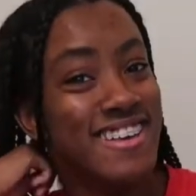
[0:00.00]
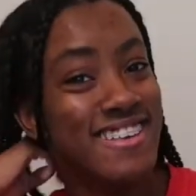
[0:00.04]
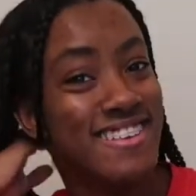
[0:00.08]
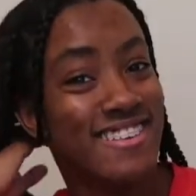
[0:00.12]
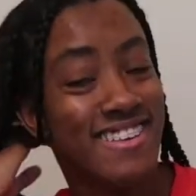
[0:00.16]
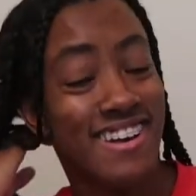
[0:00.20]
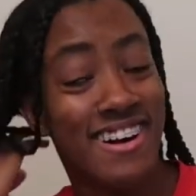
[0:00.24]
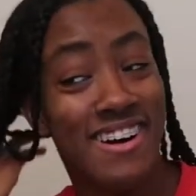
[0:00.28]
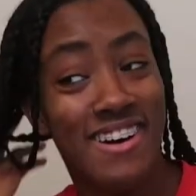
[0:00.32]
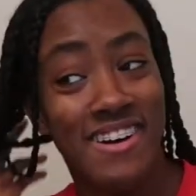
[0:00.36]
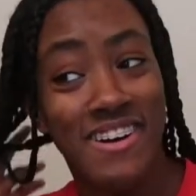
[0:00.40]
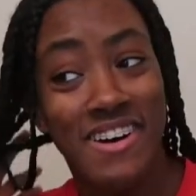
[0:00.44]

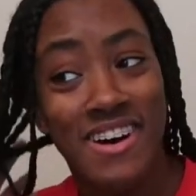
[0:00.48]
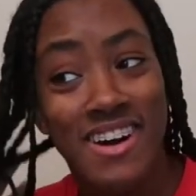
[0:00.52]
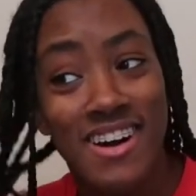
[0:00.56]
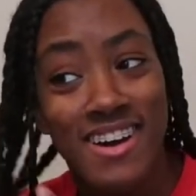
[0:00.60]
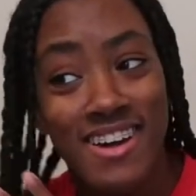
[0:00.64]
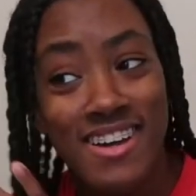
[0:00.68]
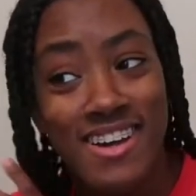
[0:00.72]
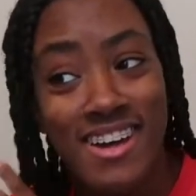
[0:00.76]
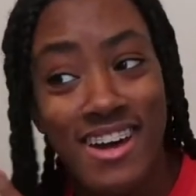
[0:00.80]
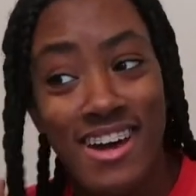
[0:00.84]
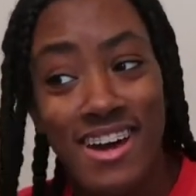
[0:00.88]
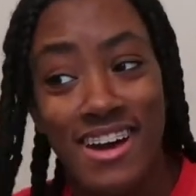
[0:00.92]
So
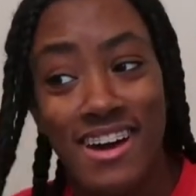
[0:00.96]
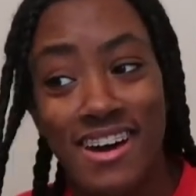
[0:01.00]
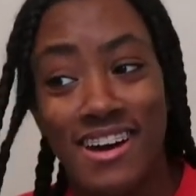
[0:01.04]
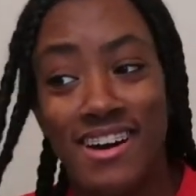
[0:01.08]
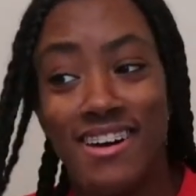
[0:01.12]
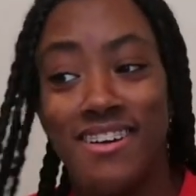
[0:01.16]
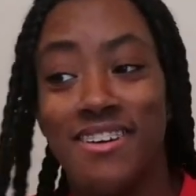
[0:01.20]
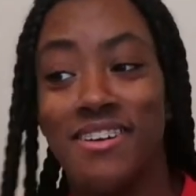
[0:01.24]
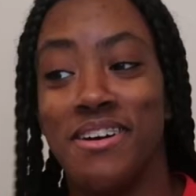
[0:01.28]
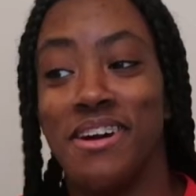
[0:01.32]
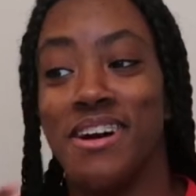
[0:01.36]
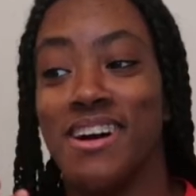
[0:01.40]
yeah,
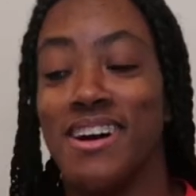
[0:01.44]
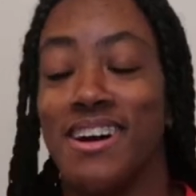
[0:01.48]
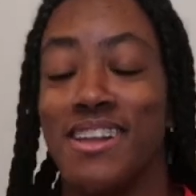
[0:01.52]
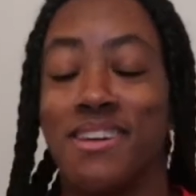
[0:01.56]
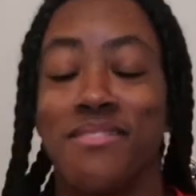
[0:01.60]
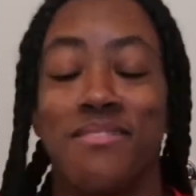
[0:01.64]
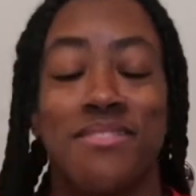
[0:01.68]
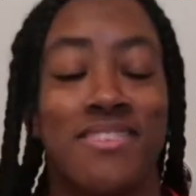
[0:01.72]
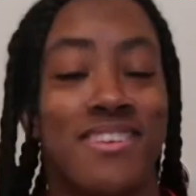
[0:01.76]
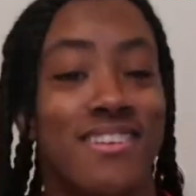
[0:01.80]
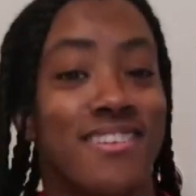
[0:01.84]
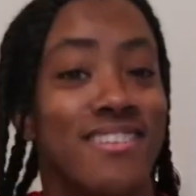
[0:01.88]
oh god,
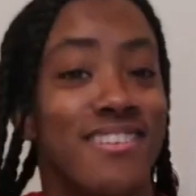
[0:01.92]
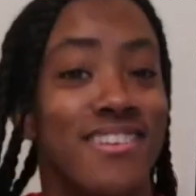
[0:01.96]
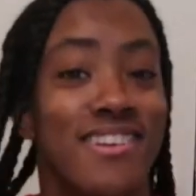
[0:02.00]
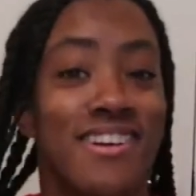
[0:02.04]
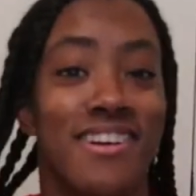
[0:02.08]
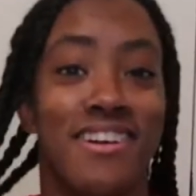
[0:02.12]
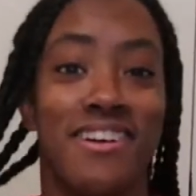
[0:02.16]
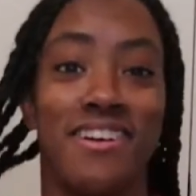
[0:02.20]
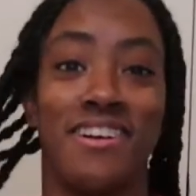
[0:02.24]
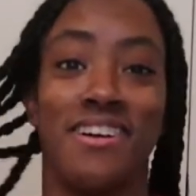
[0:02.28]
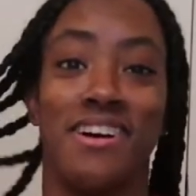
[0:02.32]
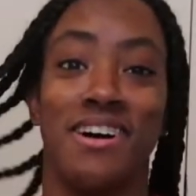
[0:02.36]
I'm such a
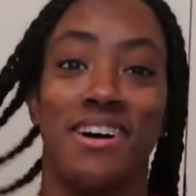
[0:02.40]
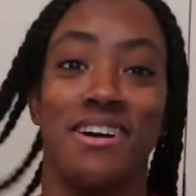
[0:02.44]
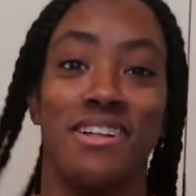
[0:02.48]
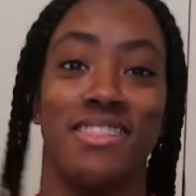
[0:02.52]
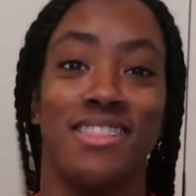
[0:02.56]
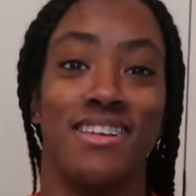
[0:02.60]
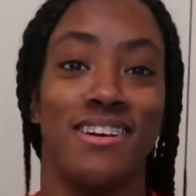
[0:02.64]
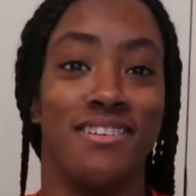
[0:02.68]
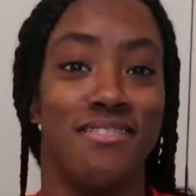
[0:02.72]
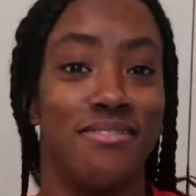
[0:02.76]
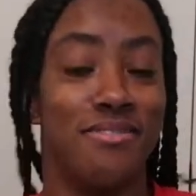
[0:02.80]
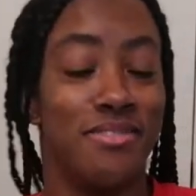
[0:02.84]
girl. I
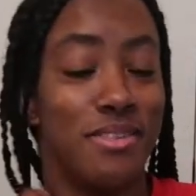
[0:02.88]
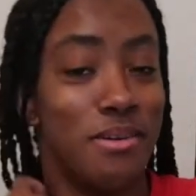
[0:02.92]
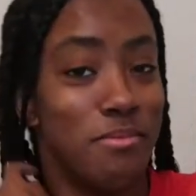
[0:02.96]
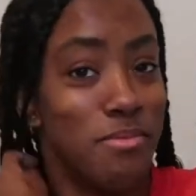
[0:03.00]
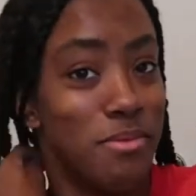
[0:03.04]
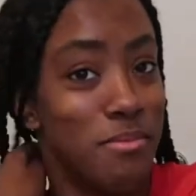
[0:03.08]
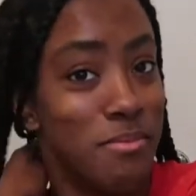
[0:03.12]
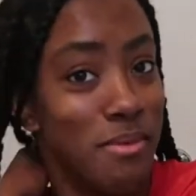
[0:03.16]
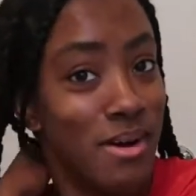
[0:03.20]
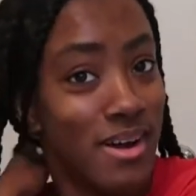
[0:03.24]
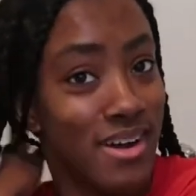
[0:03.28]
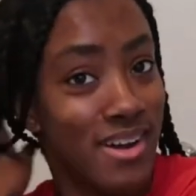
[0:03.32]
love
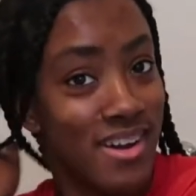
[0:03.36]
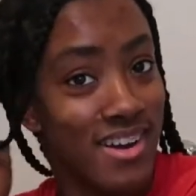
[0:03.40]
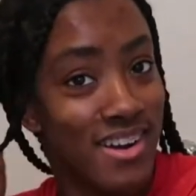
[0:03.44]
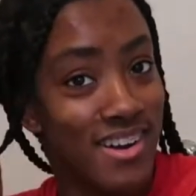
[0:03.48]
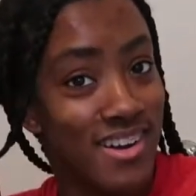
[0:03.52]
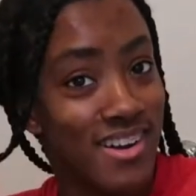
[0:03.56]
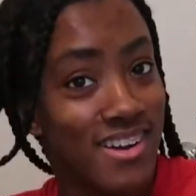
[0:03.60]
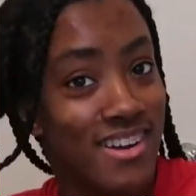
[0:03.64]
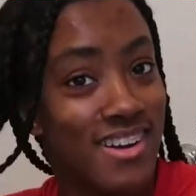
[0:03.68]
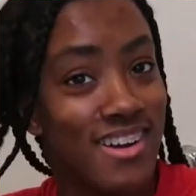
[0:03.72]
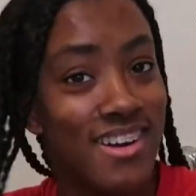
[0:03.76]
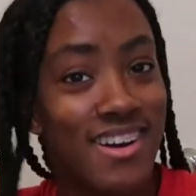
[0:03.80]
flipping my hair.